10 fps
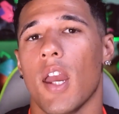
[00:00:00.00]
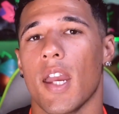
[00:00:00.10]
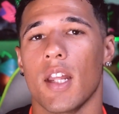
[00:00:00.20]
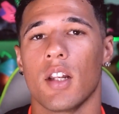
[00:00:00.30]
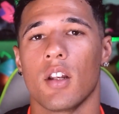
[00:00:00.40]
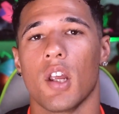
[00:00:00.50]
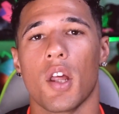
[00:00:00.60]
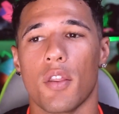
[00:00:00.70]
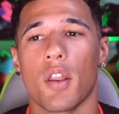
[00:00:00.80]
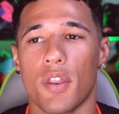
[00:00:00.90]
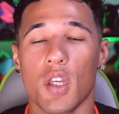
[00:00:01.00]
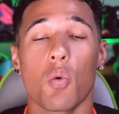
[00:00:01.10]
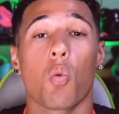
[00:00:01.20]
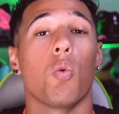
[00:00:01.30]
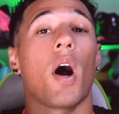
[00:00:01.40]
in the
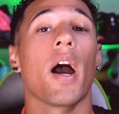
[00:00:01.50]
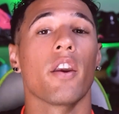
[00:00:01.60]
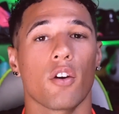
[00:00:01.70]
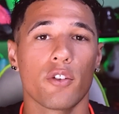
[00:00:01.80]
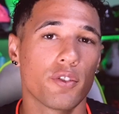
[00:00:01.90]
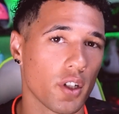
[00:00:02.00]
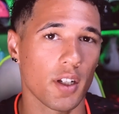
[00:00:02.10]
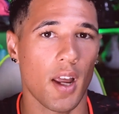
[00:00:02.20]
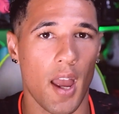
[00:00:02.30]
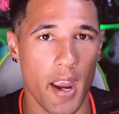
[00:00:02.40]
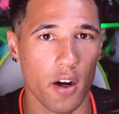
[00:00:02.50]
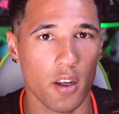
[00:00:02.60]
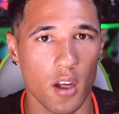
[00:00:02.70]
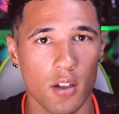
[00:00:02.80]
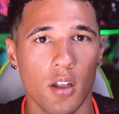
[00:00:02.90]
wider foot
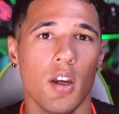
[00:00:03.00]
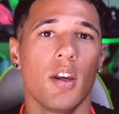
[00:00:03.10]
area,